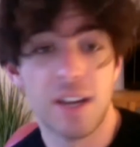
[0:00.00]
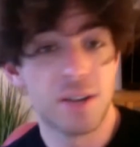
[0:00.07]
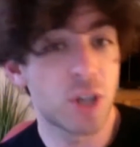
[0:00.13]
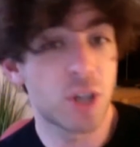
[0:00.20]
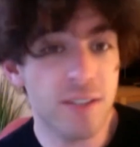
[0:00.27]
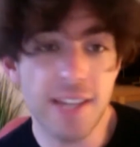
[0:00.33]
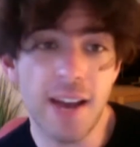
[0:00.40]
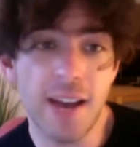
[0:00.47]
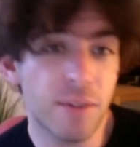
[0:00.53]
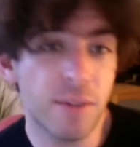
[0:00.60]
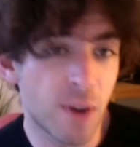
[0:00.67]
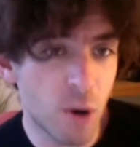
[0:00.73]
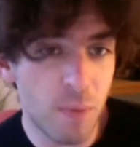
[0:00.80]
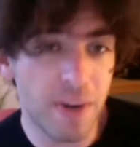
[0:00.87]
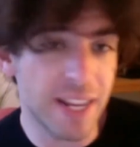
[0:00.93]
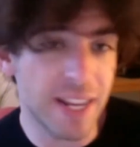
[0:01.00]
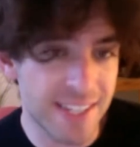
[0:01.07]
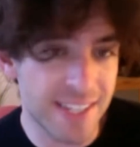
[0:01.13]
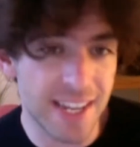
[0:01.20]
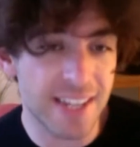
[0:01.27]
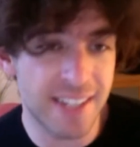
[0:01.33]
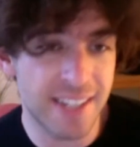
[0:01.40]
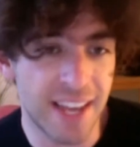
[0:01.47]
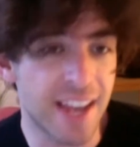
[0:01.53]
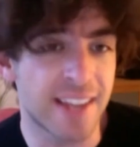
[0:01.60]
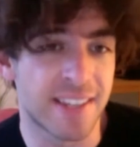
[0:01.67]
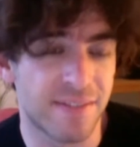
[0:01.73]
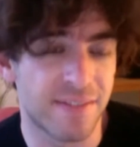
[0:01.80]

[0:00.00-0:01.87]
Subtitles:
Turns out nobody says yes.